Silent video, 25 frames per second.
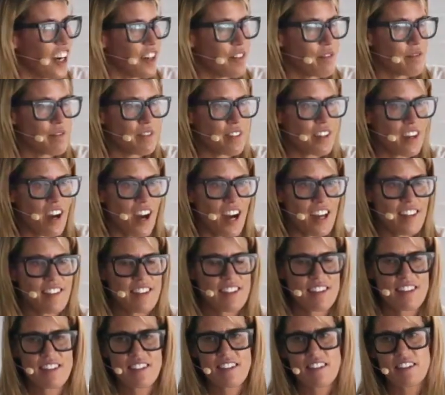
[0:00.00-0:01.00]
I
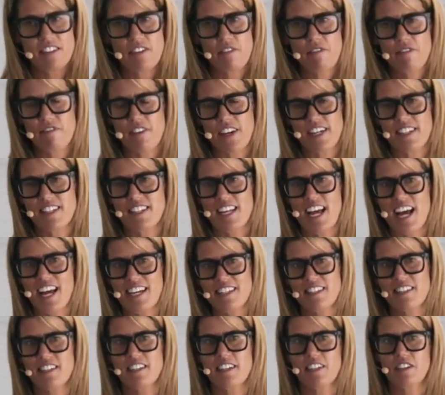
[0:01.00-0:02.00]
think this is a
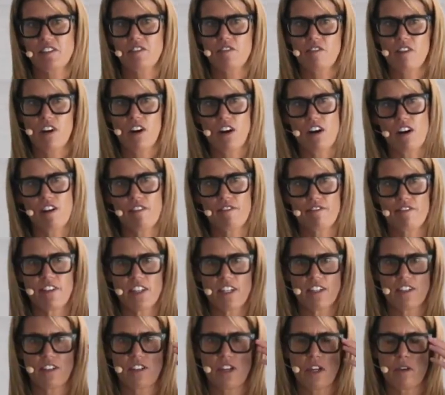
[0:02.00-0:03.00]
fantastic graph
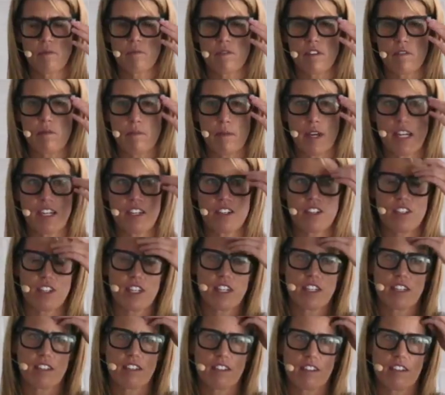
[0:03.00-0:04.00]
in terms of
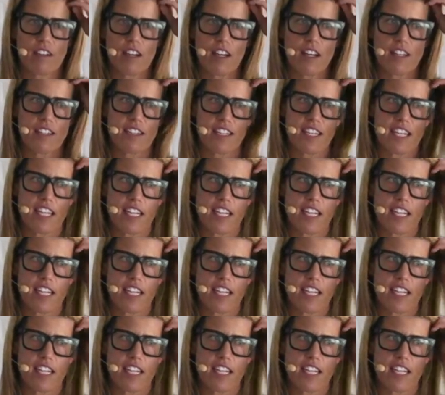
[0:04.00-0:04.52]
managing a